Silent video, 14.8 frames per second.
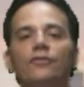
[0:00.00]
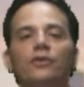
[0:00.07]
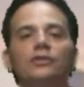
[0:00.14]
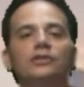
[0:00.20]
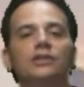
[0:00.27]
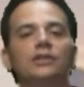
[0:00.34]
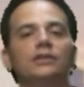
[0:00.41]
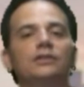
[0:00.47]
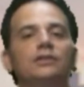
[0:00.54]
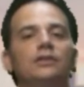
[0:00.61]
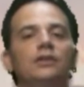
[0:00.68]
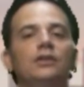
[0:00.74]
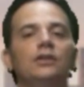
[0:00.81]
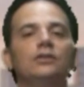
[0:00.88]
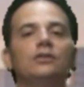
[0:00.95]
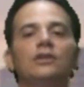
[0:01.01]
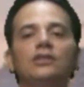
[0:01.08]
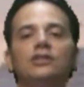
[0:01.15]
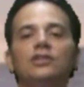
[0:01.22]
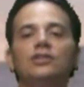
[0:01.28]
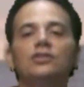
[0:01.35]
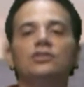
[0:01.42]
13 to
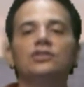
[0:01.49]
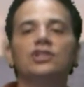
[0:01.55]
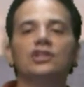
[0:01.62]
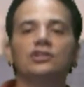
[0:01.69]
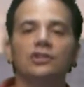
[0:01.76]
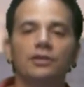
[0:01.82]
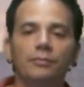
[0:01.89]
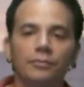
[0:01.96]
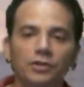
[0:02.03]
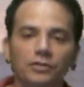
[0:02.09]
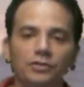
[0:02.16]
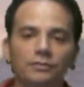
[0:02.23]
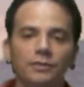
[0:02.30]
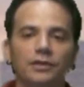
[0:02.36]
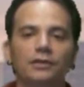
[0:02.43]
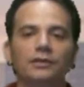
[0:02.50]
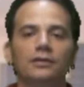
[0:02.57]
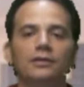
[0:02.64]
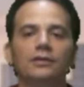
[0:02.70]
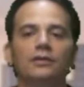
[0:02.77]
continue to sexually abuse me.